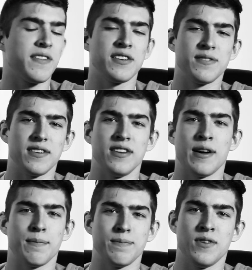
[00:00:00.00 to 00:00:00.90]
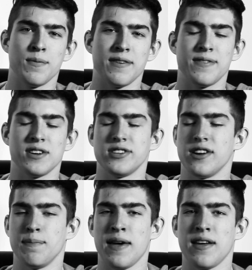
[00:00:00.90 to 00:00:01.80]
done, I'm doing my fair
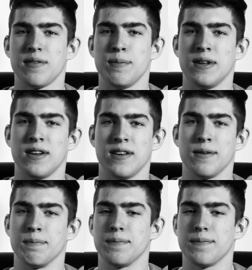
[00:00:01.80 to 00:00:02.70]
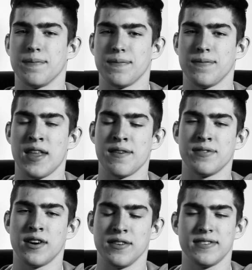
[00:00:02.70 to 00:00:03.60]
share of meth, but
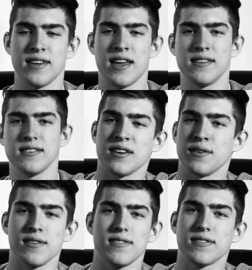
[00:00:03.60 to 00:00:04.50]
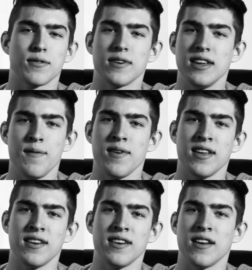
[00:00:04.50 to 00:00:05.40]
never on set. I was
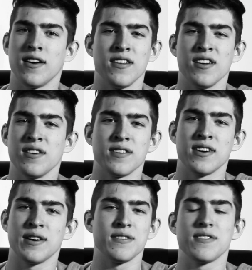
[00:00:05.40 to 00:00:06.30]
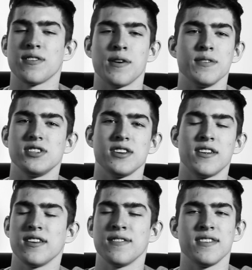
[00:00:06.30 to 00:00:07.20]
screaming all over. I was throwing shit
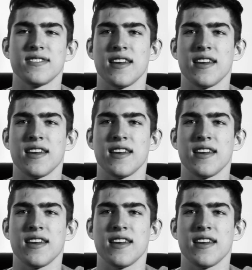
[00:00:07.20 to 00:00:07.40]
all over the